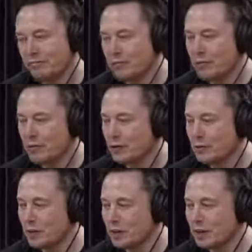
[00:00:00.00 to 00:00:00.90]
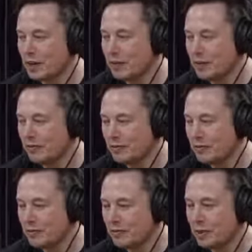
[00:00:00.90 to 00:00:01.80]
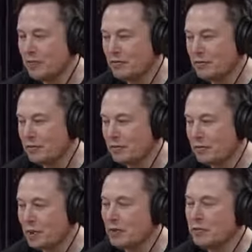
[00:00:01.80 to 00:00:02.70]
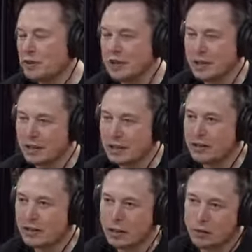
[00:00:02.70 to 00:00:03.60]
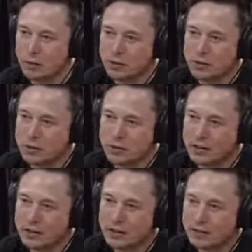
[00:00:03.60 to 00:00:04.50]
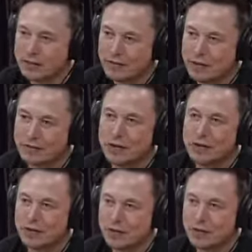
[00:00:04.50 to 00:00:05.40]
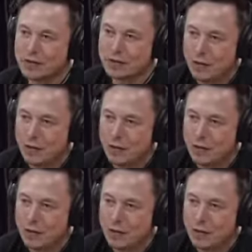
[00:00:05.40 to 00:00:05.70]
what's your data rate? maybe optimistically 100 bits per second. That's being generous.